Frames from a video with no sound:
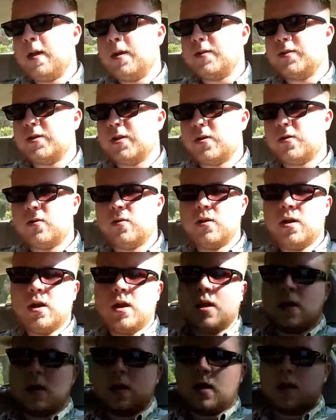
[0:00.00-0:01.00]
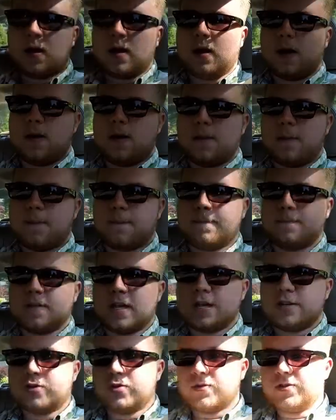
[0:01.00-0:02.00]
So
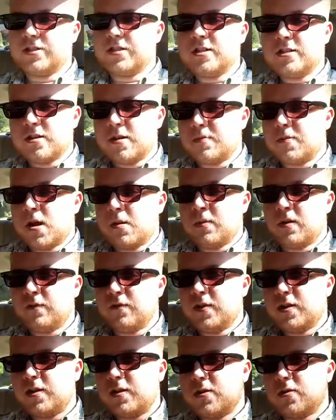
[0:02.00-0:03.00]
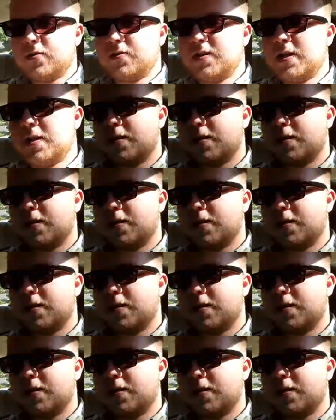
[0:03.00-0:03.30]
as you'll see in upcoming videos,